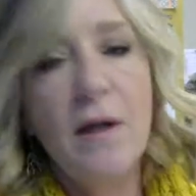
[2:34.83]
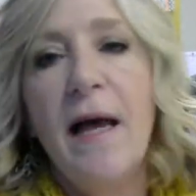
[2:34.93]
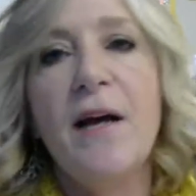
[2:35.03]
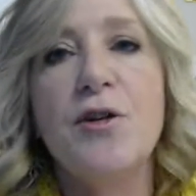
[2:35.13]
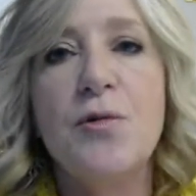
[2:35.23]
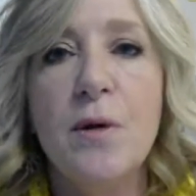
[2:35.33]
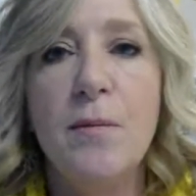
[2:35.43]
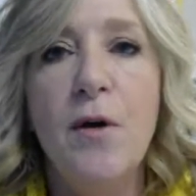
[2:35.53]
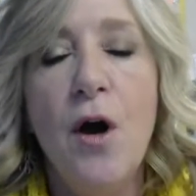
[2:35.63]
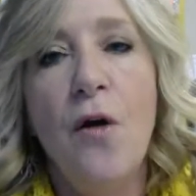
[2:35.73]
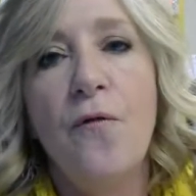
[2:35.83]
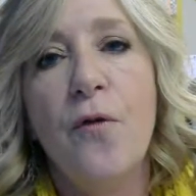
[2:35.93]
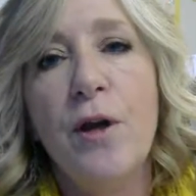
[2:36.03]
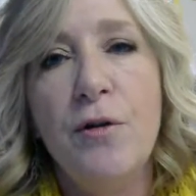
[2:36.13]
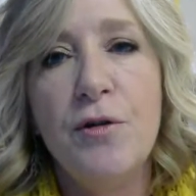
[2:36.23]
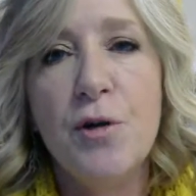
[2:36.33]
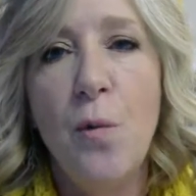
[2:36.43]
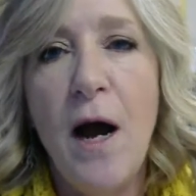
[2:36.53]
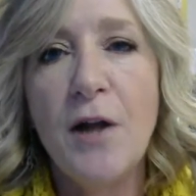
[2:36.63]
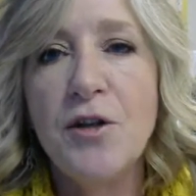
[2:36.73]
Classroom for you to
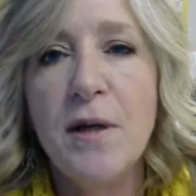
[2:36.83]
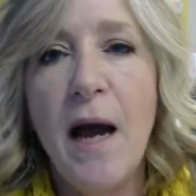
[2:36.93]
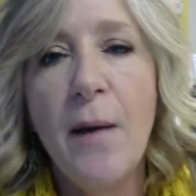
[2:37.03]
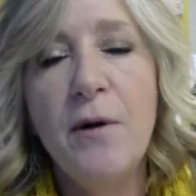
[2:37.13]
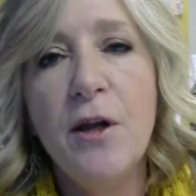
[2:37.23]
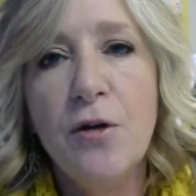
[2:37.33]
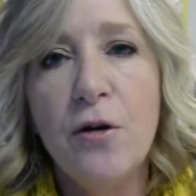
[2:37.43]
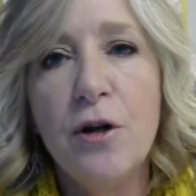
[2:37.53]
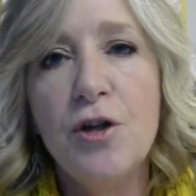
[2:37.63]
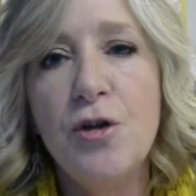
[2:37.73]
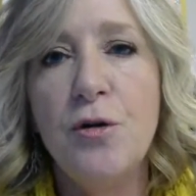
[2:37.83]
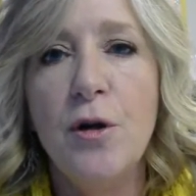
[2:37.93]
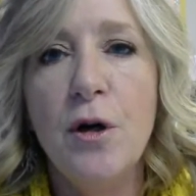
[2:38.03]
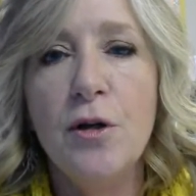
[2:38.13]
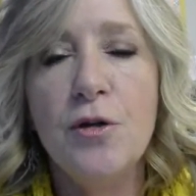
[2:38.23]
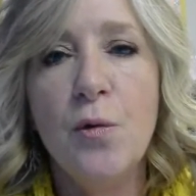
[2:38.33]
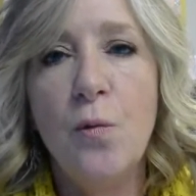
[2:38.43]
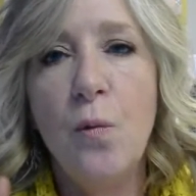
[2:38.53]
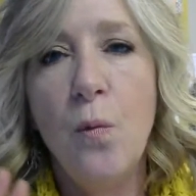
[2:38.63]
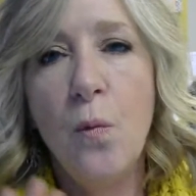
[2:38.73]
watch. And I would encourage you
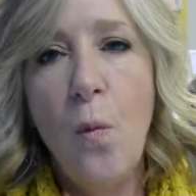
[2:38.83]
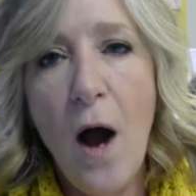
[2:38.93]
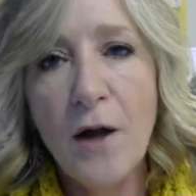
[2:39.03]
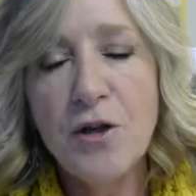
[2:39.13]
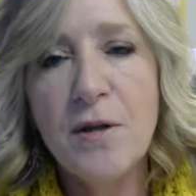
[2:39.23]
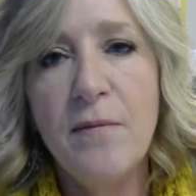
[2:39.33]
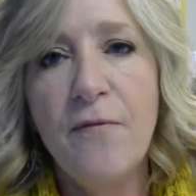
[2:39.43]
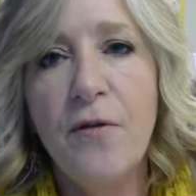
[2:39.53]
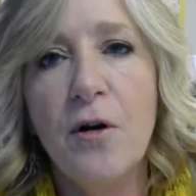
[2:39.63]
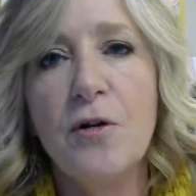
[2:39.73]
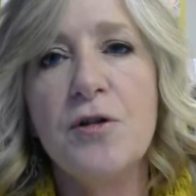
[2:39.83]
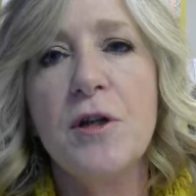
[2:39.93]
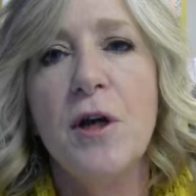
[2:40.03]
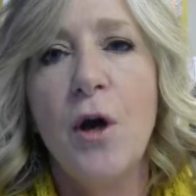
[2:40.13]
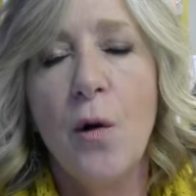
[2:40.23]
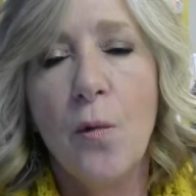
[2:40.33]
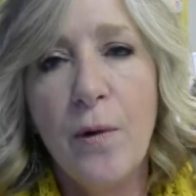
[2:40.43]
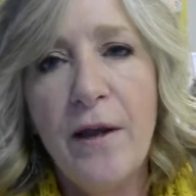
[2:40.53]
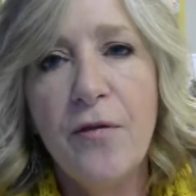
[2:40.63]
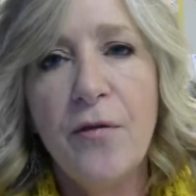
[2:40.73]
to watch them first,
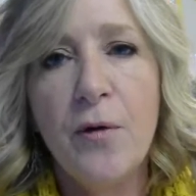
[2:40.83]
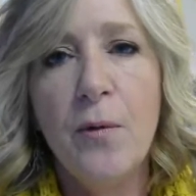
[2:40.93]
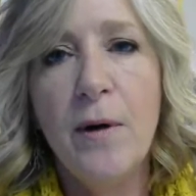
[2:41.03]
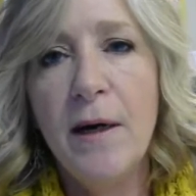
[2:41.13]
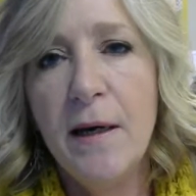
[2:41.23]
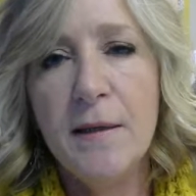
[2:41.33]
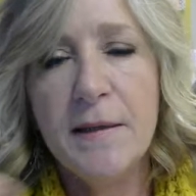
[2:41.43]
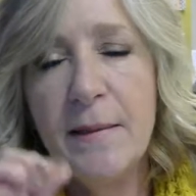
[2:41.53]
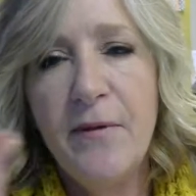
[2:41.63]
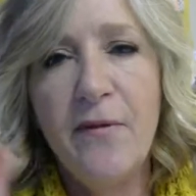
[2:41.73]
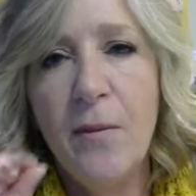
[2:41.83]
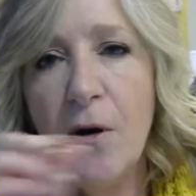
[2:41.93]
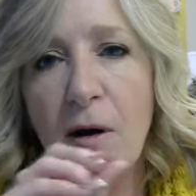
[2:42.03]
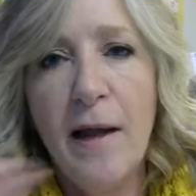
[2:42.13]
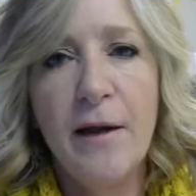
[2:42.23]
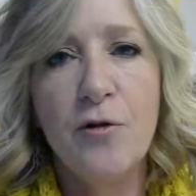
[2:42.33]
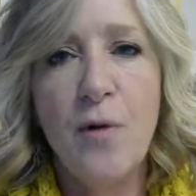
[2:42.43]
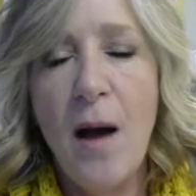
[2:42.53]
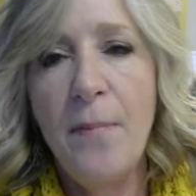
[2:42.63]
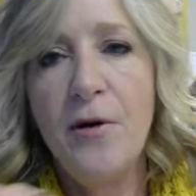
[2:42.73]
read through it. Some of them are like
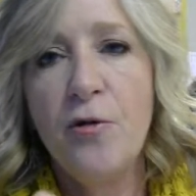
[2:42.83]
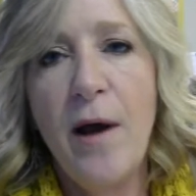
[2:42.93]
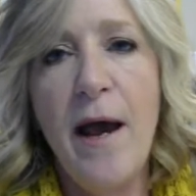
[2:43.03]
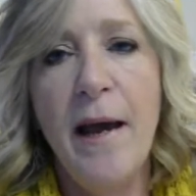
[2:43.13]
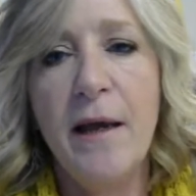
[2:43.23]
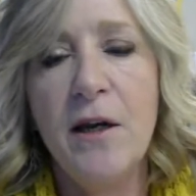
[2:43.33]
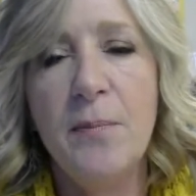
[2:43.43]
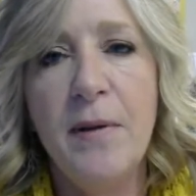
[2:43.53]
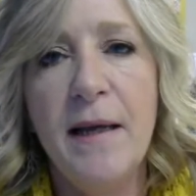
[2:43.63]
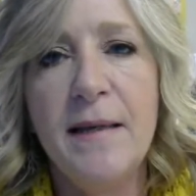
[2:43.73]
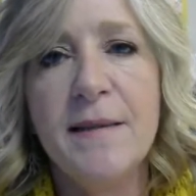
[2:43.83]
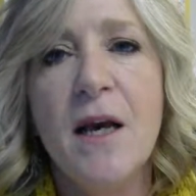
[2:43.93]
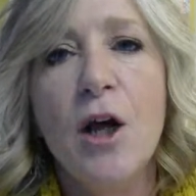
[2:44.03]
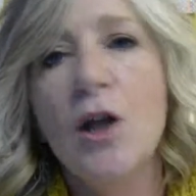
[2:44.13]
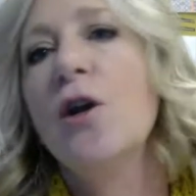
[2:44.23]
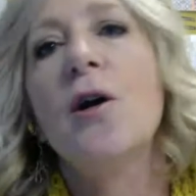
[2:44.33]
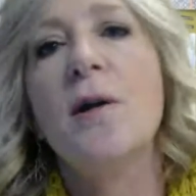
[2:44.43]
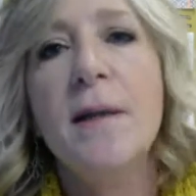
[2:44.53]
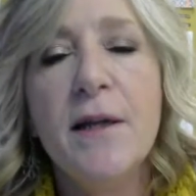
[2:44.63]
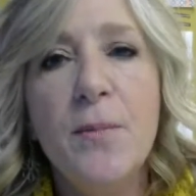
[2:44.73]
drop and drag into place. Learn
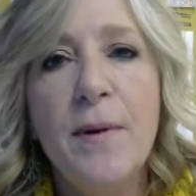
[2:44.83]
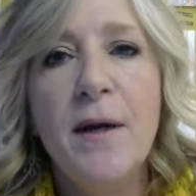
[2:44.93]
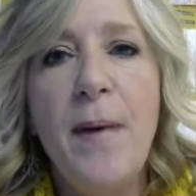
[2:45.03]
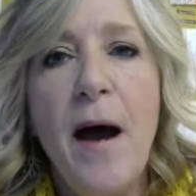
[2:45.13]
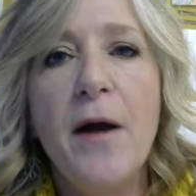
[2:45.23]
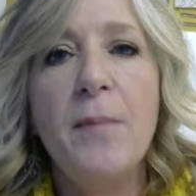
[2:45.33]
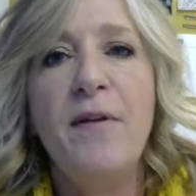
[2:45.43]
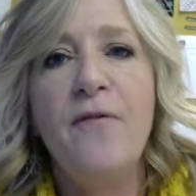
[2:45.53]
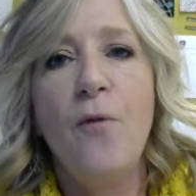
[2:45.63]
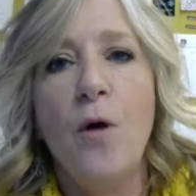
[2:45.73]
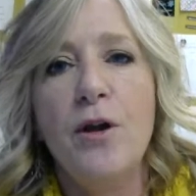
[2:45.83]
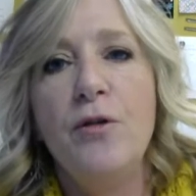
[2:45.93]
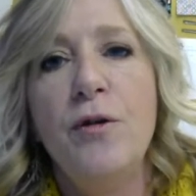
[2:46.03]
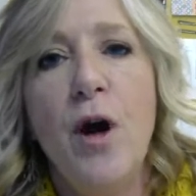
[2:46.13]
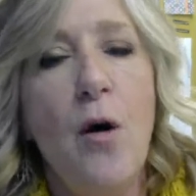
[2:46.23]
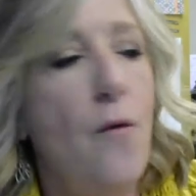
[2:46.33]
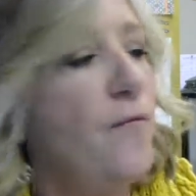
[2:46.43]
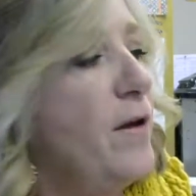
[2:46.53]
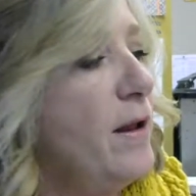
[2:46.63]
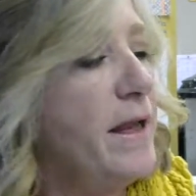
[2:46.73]
a little bit about it before you go
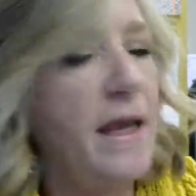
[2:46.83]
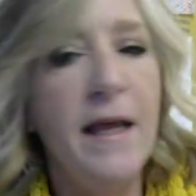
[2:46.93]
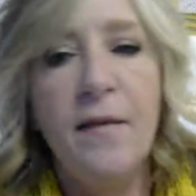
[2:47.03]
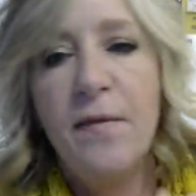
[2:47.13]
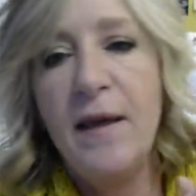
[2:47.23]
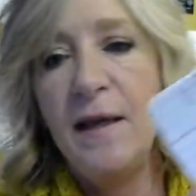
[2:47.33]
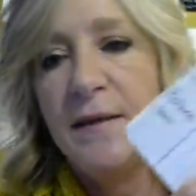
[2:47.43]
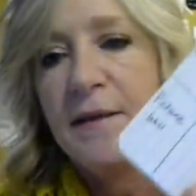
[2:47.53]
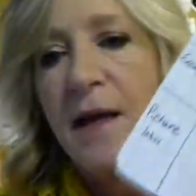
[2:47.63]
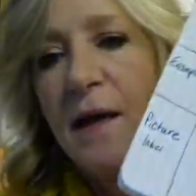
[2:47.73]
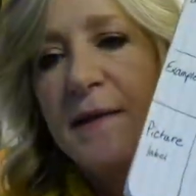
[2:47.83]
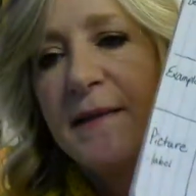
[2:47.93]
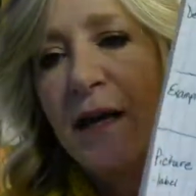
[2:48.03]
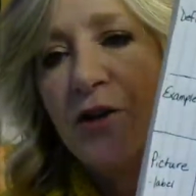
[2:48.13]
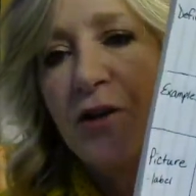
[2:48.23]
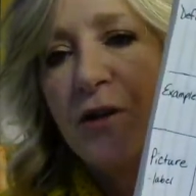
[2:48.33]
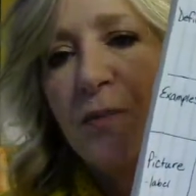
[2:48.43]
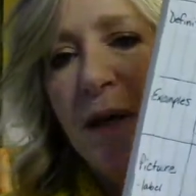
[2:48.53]
filling in these sections.